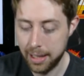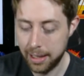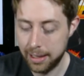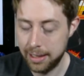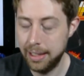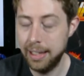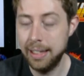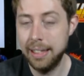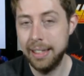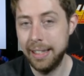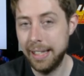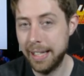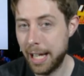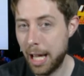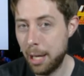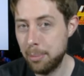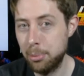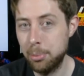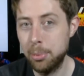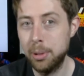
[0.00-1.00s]
Clearly you're
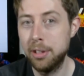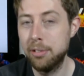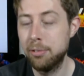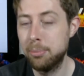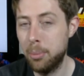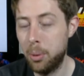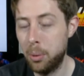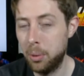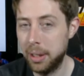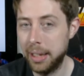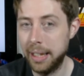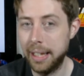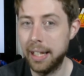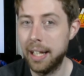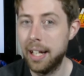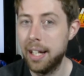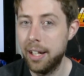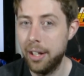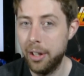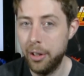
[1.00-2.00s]
capable of molding
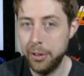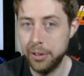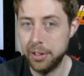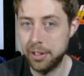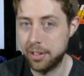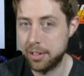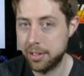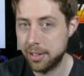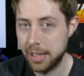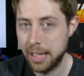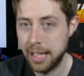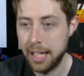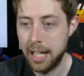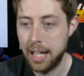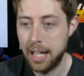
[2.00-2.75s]
hoods.